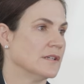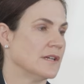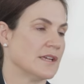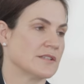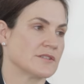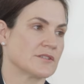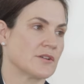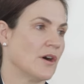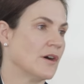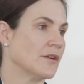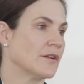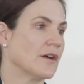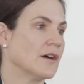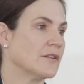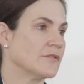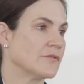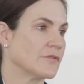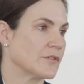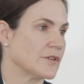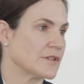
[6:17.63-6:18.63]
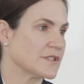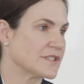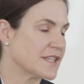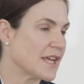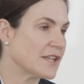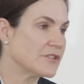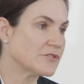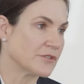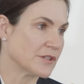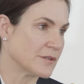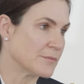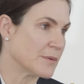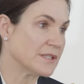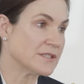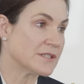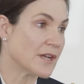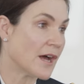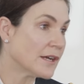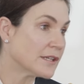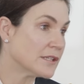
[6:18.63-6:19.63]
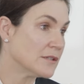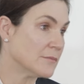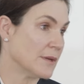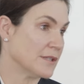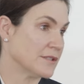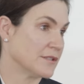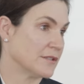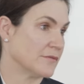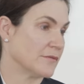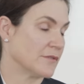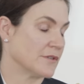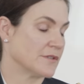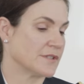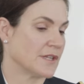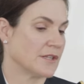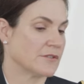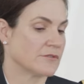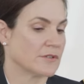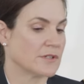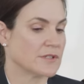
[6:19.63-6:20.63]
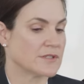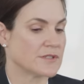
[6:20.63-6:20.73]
has gone on for a century, been documented for a century.